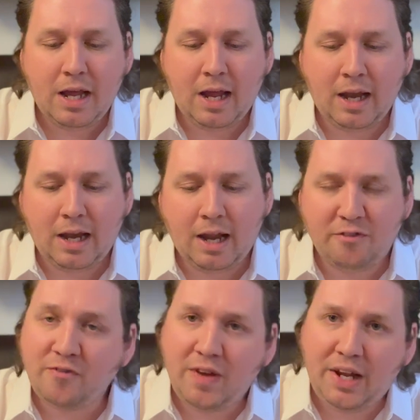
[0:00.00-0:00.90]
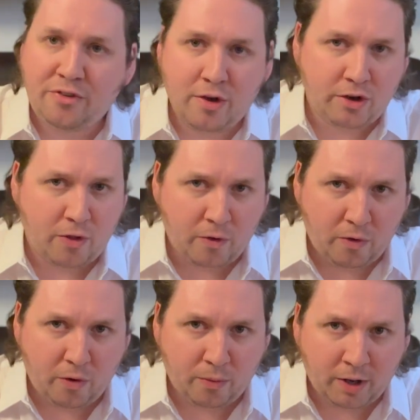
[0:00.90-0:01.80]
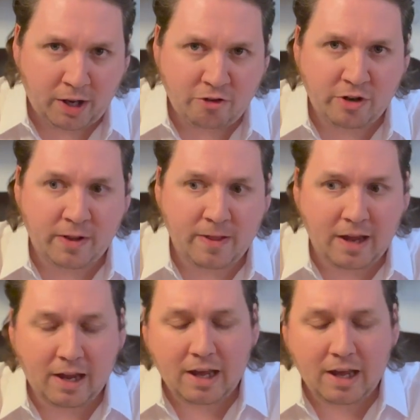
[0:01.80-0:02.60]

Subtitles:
it feeds into the whole religion thing.